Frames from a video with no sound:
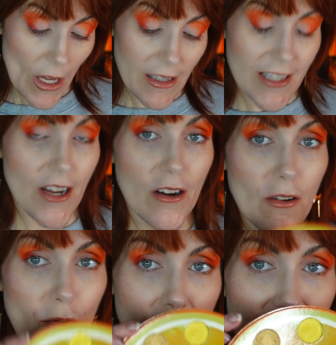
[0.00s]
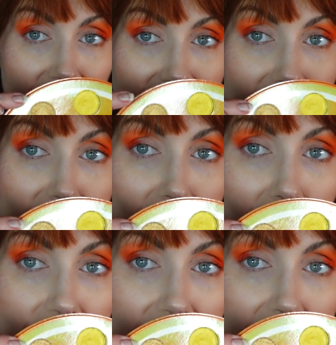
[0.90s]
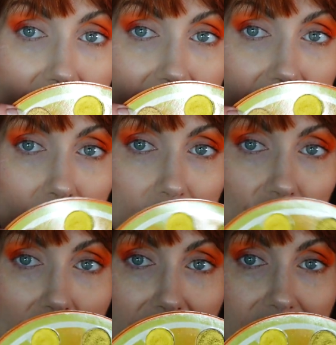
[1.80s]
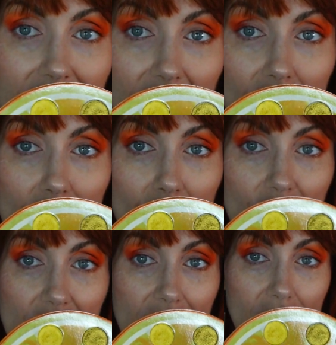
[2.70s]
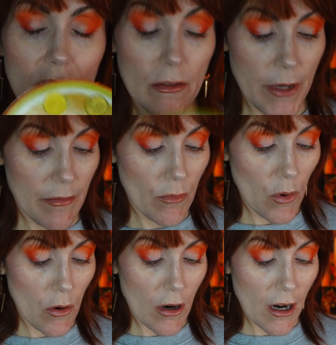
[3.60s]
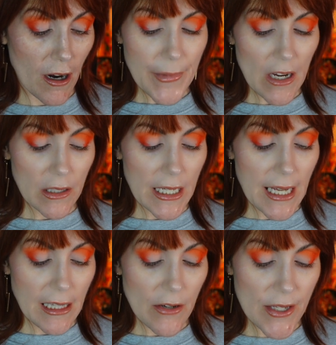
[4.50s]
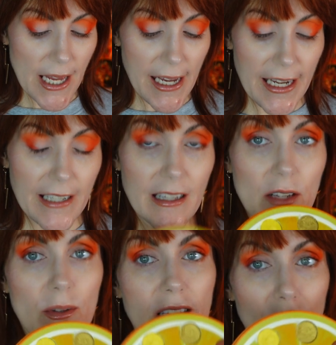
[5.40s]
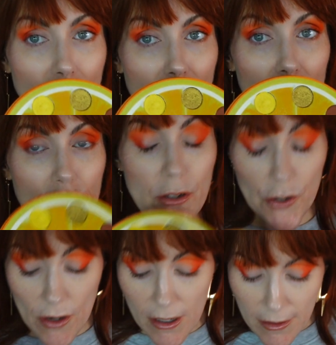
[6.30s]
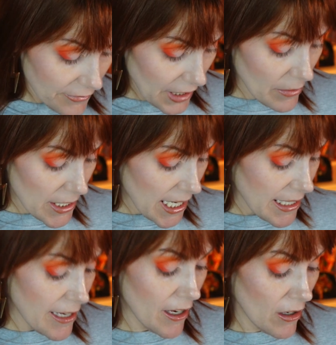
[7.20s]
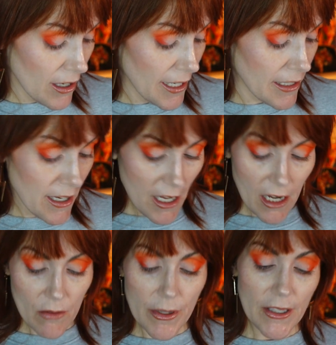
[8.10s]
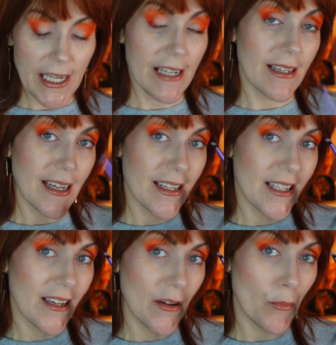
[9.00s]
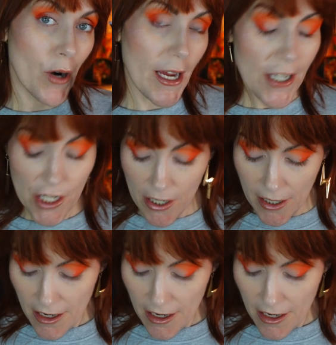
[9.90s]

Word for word: Let's go with this little gold shade right here. We tried the other one, which is a little bit more on the yellow side. This one's a little bit more neutral. I'm gonna take that on a Real Techniques brush.